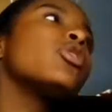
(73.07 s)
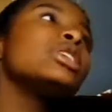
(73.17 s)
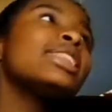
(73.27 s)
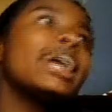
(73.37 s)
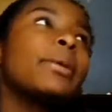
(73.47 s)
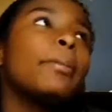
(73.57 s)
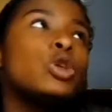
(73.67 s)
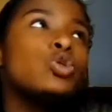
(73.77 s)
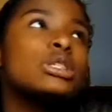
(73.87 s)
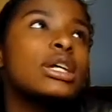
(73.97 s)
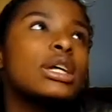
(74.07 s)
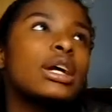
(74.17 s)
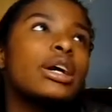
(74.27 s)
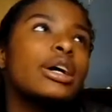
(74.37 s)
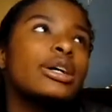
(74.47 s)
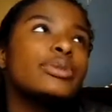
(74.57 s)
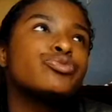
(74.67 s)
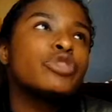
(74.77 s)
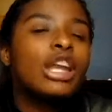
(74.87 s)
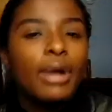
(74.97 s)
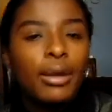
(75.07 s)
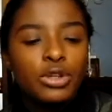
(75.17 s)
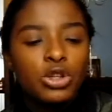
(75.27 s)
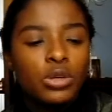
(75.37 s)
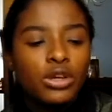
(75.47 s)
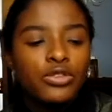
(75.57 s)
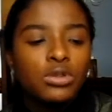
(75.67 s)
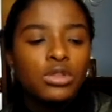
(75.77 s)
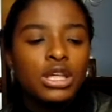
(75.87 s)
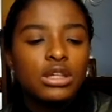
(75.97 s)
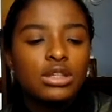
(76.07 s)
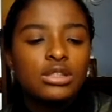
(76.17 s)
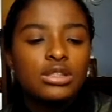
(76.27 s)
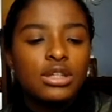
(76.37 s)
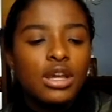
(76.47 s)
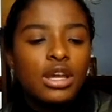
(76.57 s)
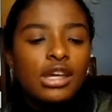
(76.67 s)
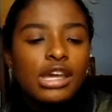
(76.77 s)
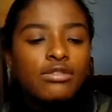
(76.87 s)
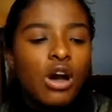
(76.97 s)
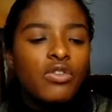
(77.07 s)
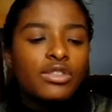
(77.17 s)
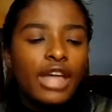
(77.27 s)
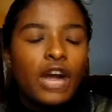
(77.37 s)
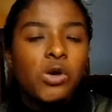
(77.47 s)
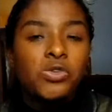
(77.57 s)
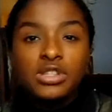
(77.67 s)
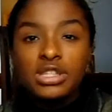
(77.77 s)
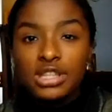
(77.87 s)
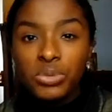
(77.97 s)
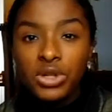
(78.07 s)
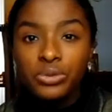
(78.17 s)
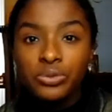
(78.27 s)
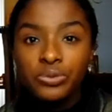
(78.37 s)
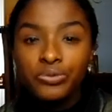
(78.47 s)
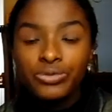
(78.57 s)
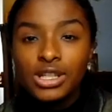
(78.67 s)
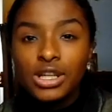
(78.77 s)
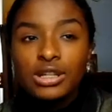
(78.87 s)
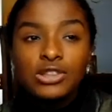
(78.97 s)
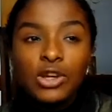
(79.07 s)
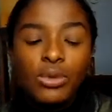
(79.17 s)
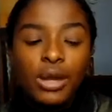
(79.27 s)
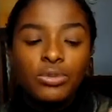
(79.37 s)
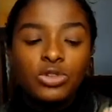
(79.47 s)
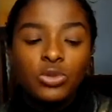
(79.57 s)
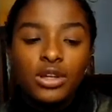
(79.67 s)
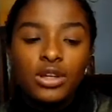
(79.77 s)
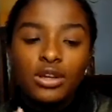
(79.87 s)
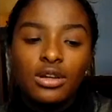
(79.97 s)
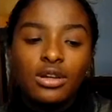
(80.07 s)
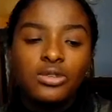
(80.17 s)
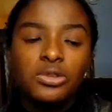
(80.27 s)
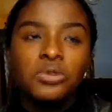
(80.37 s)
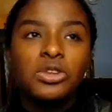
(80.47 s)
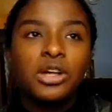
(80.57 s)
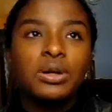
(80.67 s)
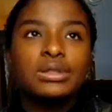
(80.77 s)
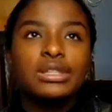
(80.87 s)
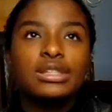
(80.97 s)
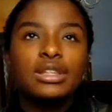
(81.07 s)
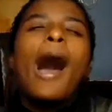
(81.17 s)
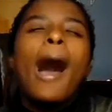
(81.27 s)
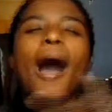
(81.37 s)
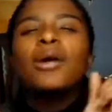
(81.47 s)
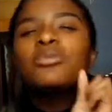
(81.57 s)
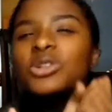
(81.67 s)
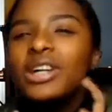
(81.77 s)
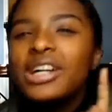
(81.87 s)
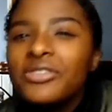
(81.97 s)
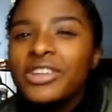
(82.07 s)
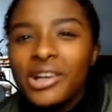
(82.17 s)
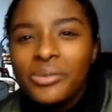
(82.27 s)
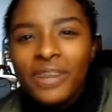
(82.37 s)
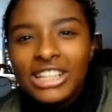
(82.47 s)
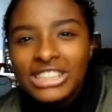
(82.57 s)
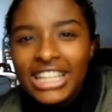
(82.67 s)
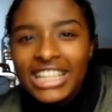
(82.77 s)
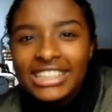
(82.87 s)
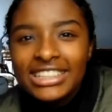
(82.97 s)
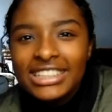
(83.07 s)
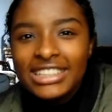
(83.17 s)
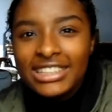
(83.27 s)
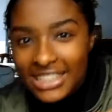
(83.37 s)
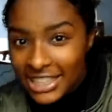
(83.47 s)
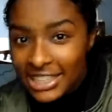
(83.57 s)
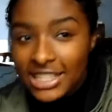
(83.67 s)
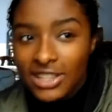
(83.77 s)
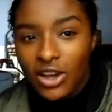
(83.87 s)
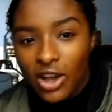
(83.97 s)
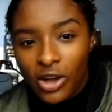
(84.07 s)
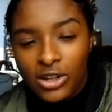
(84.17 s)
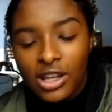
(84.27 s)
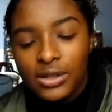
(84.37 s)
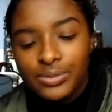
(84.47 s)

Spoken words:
I really like music, and I might be doing a few things involving that over the summer, so I might be doing a few of those. I'm doing a video project. It's called